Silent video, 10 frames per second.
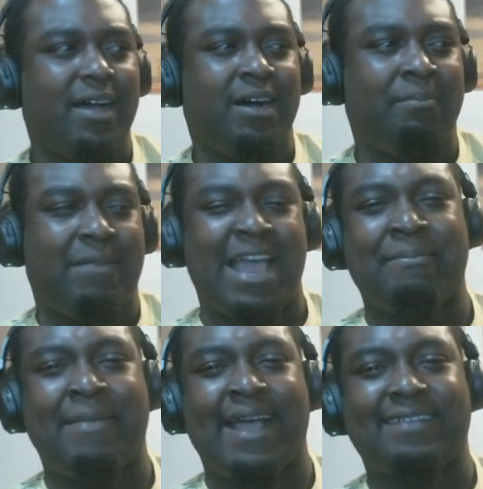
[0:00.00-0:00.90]
a
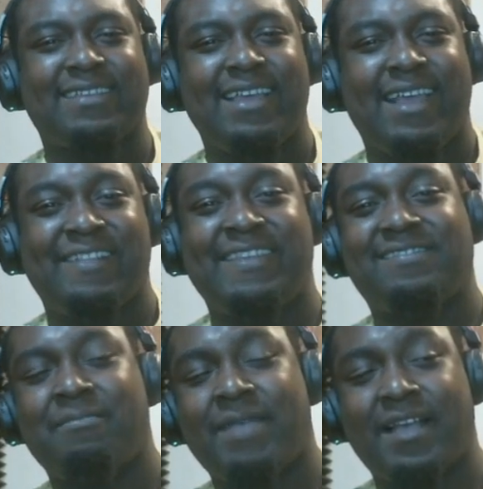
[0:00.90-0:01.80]
Mind Mask and Tank
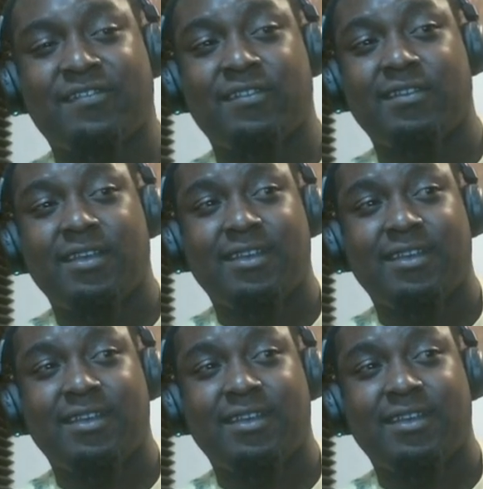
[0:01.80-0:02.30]
Top Master,